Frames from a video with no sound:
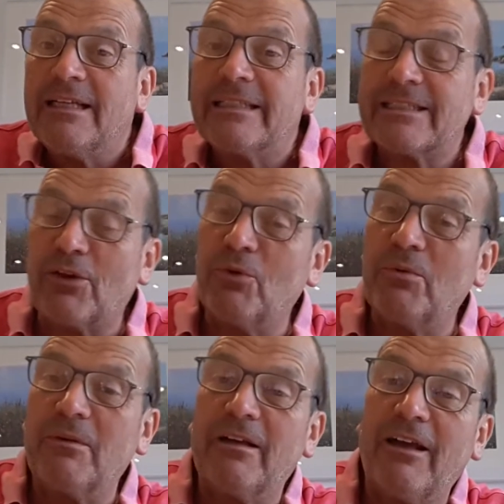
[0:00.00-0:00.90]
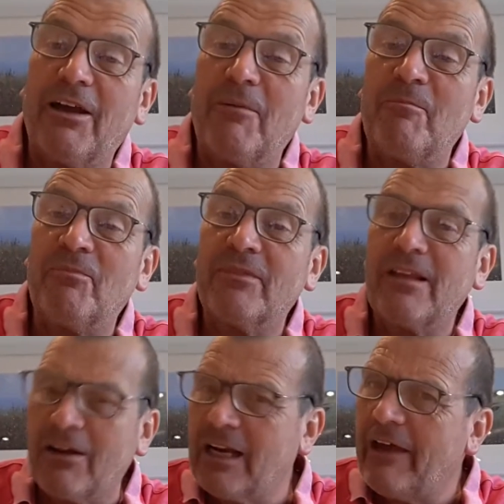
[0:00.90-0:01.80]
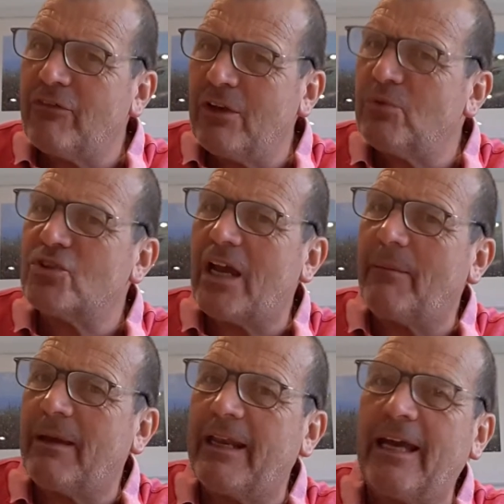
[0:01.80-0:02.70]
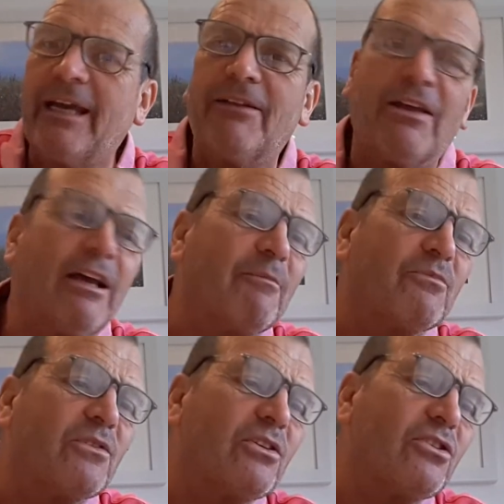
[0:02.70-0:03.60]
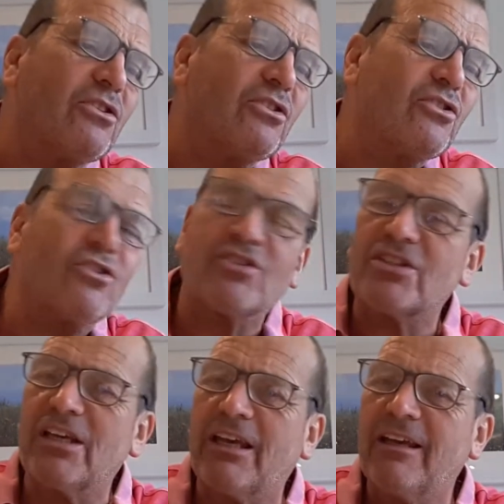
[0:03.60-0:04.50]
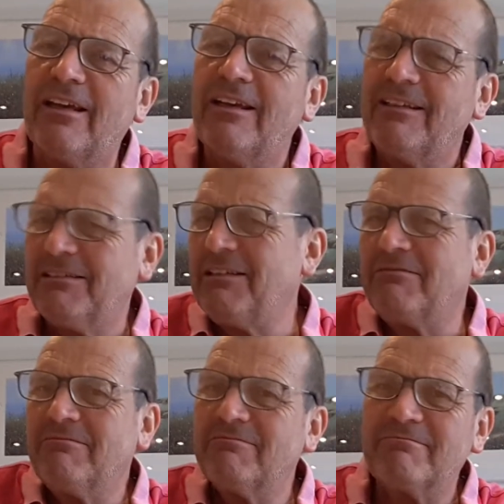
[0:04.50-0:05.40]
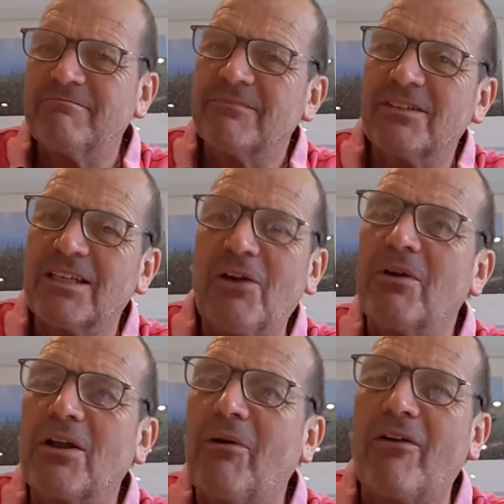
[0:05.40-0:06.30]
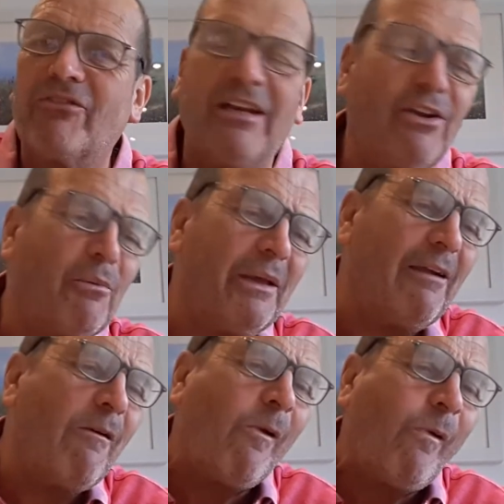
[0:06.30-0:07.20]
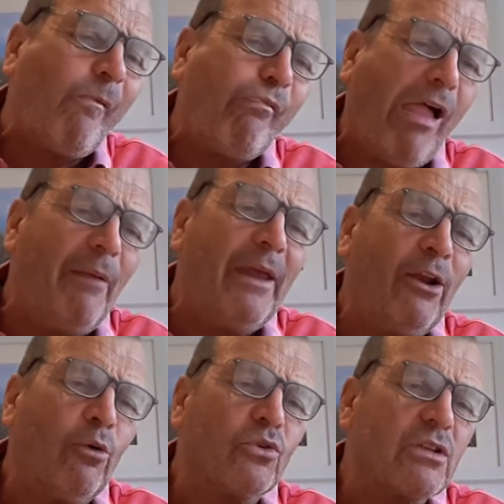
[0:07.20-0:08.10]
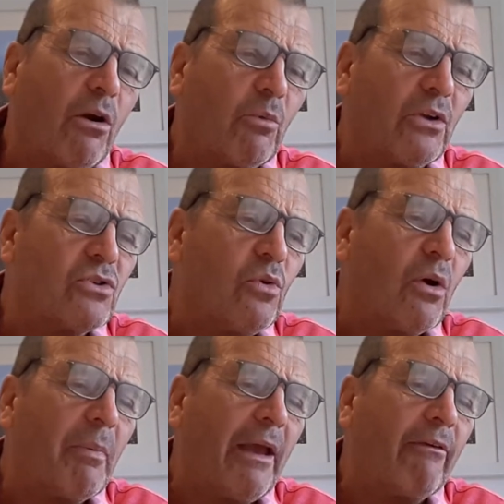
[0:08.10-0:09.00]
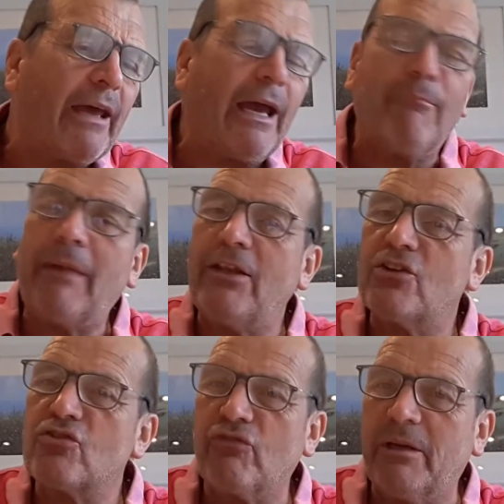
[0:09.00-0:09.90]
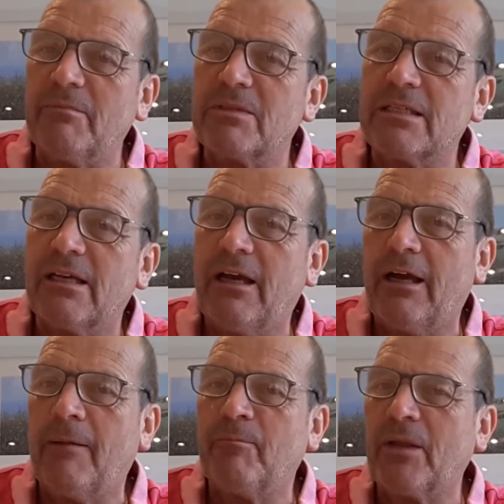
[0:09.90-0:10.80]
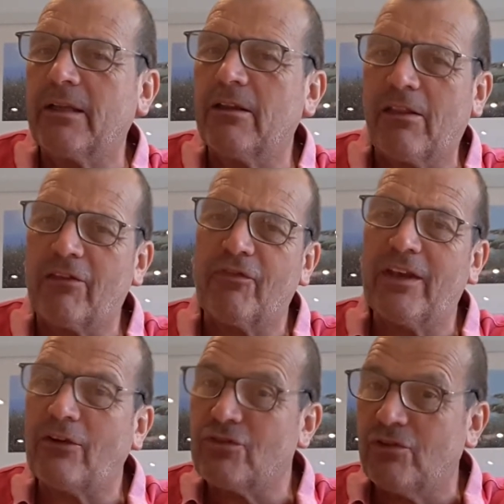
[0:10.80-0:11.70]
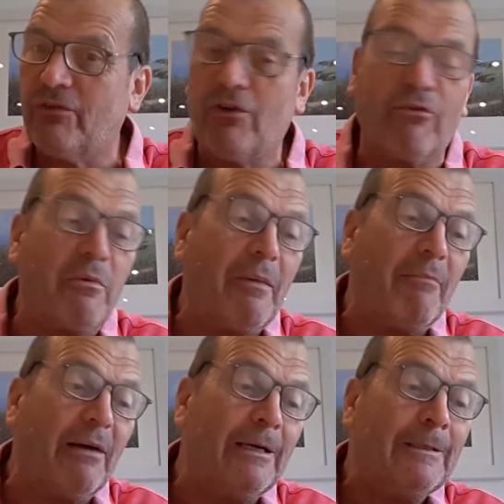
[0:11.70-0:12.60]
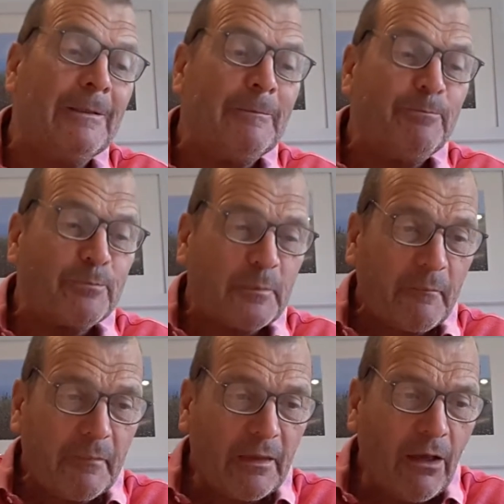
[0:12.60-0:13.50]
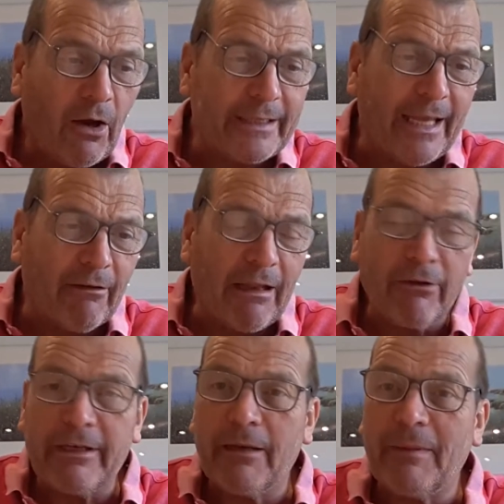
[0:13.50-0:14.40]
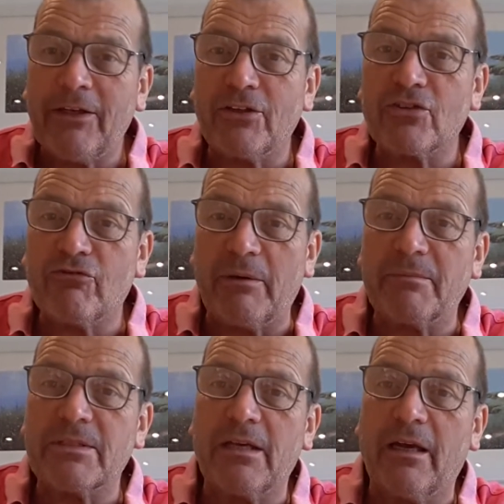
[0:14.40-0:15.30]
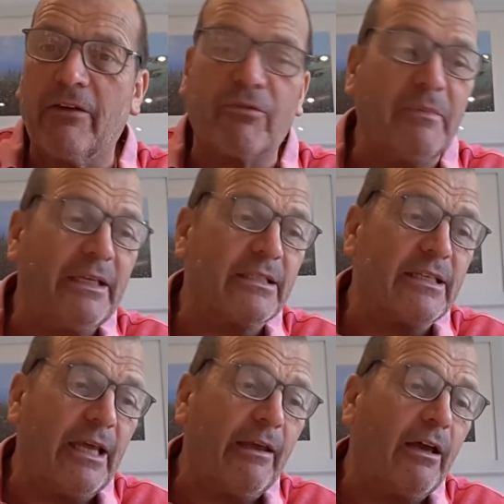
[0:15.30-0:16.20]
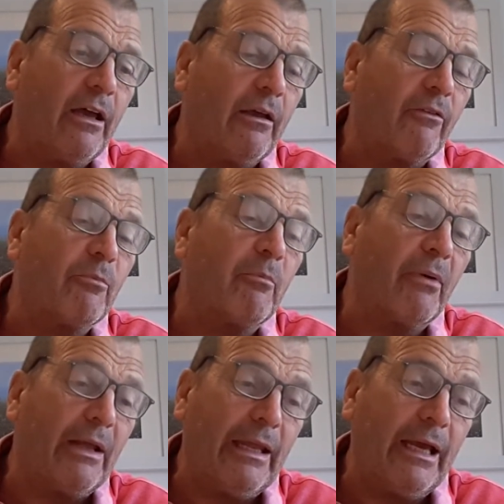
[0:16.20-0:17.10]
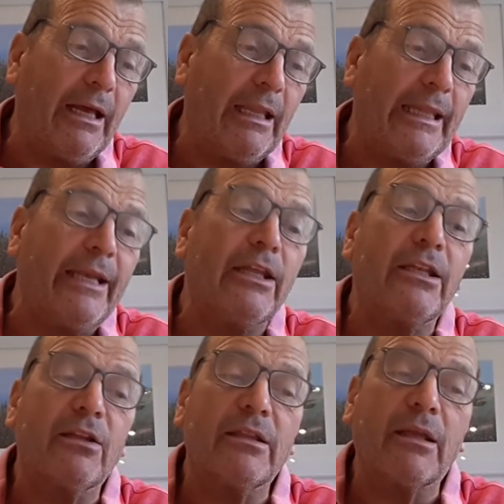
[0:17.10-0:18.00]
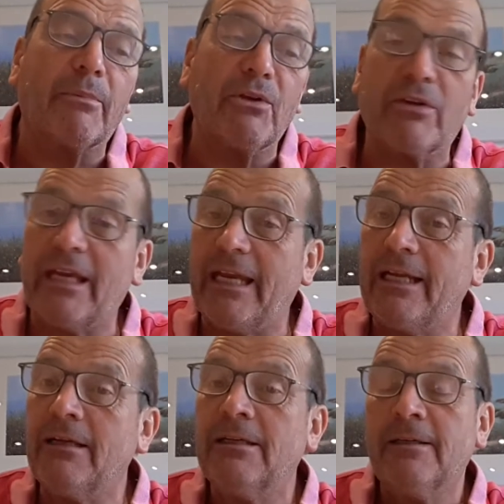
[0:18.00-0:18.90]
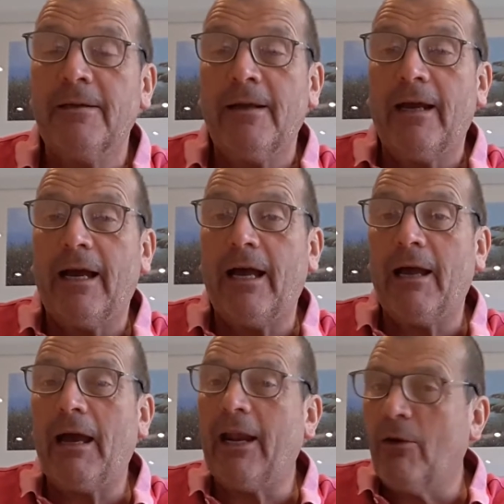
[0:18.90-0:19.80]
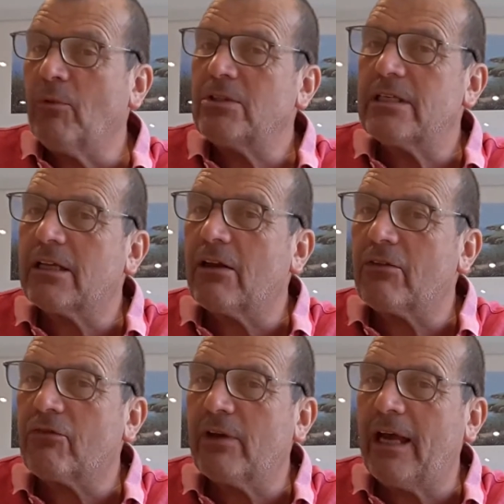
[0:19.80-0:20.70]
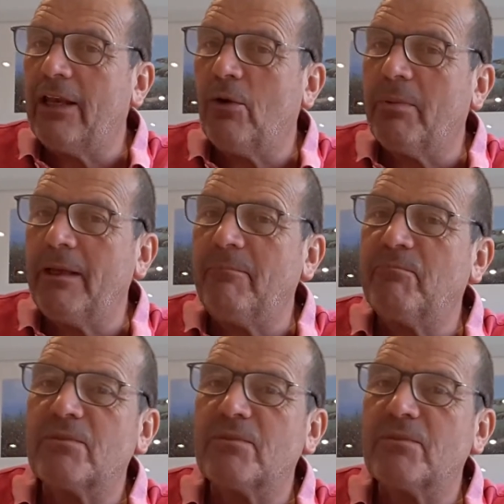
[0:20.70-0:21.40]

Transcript: So I'm going to have a little chat about that, just to go over it a little bit, and also I want to talk about that manuscript. For those of you who remember, I downloaded a manuscript from the internet by Leonard W. King, and I wanted to go through that a little bit.